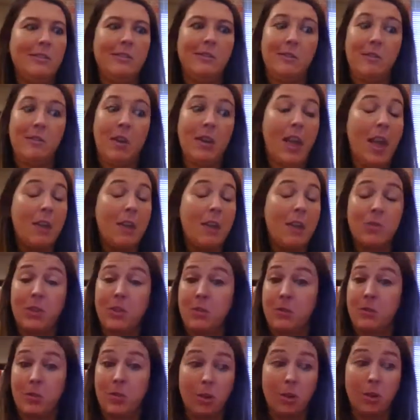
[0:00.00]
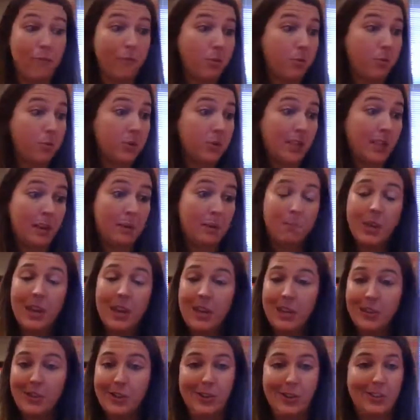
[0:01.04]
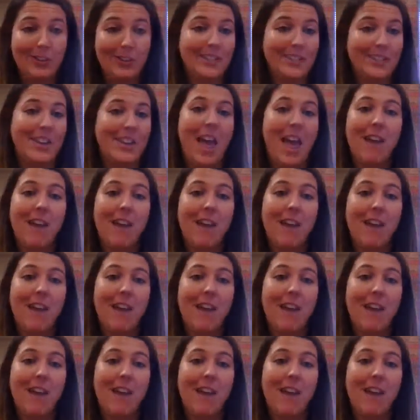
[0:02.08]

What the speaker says: again, with 34% in PSERS and